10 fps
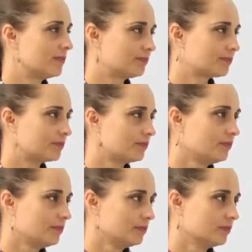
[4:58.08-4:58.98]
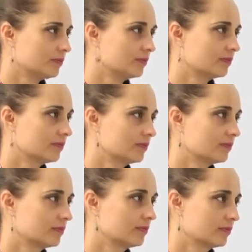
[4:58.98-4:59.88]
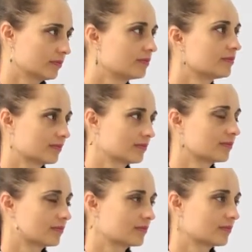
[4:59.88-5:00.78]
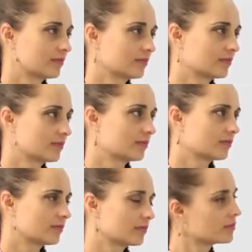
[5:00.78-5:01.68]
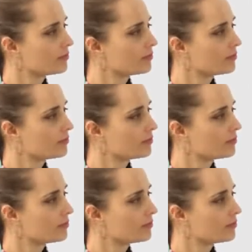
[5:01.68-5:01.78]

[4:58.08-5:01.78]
(silent)